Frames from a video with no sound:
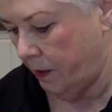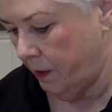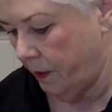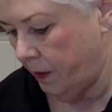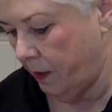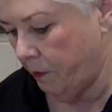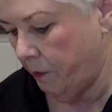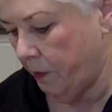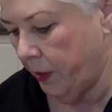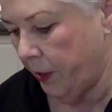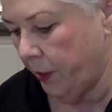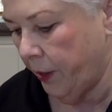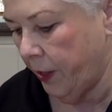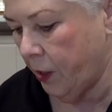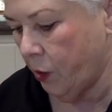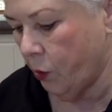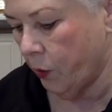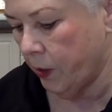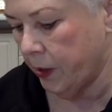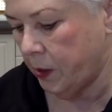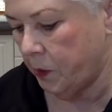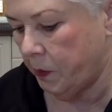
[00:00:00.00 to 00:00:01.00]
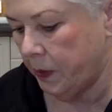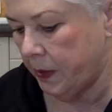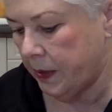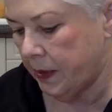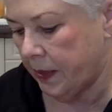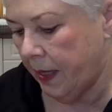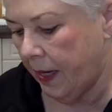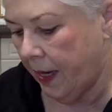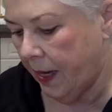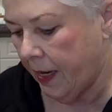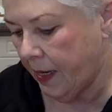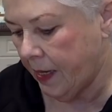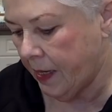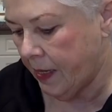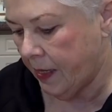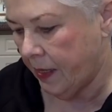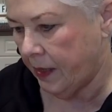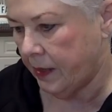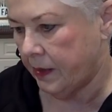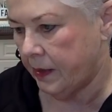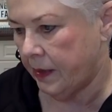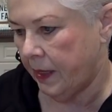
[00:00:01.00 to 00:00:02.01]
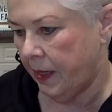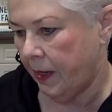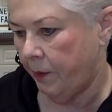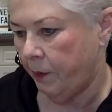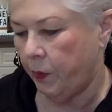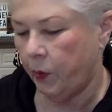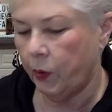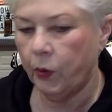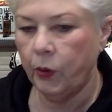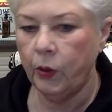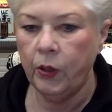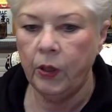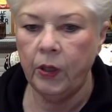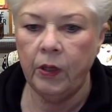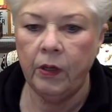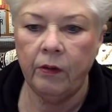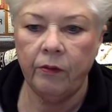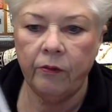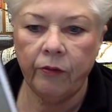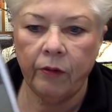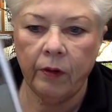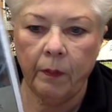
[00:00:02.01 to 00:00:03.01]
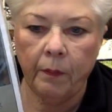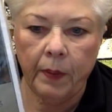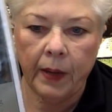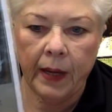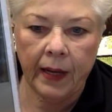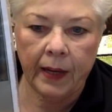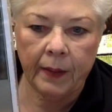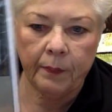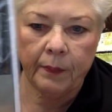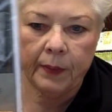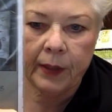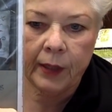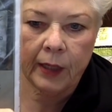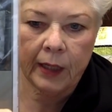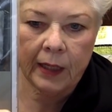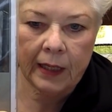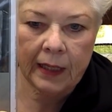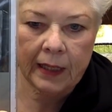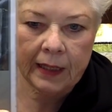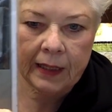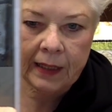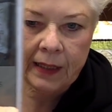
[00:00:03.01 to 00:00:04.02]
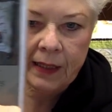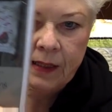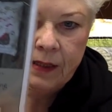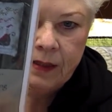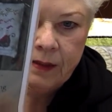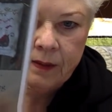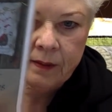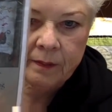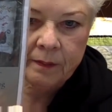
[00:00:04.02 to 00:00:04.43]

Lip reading: the Merry Christmas hanging sampler from Pineberry Lane.